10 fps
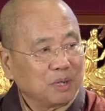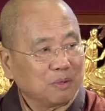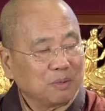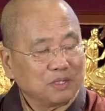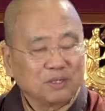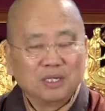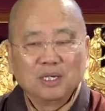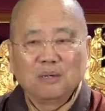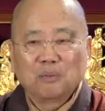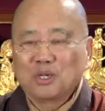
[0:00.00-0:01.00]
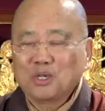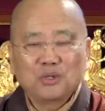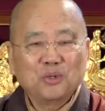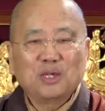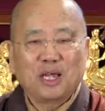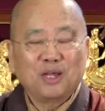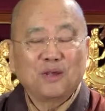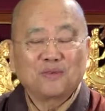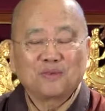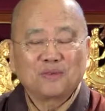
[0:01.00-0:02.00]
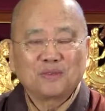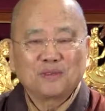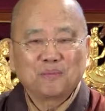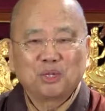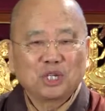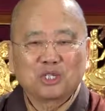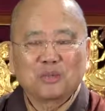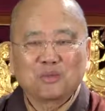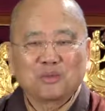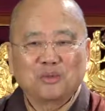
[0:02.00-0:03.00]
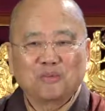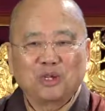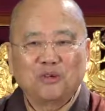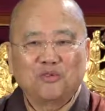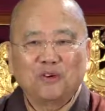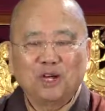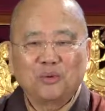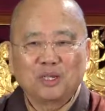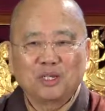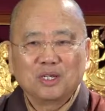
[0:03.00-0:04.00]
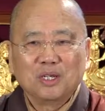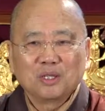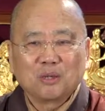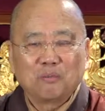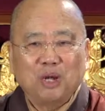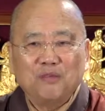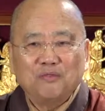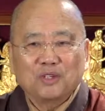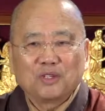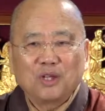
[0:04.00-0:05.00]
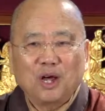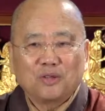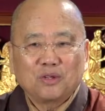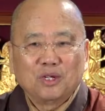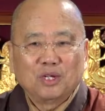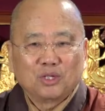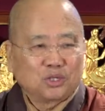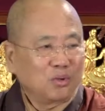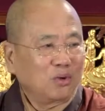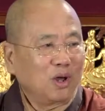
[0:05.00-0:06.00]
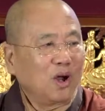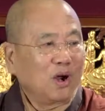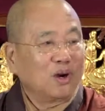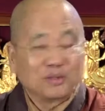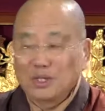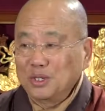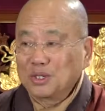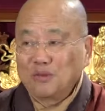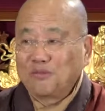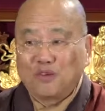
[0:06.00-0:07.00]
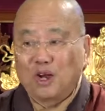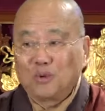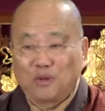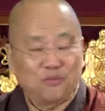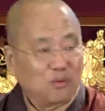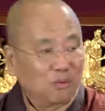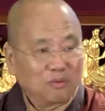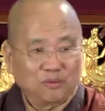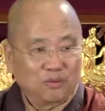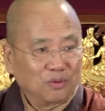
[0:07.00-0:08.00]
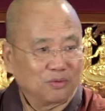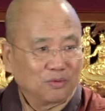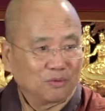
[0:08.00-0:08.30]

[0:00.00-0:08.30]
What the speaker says: the belly button. Because you cannot, because when you follow it, the breath is not so long that you can follow it for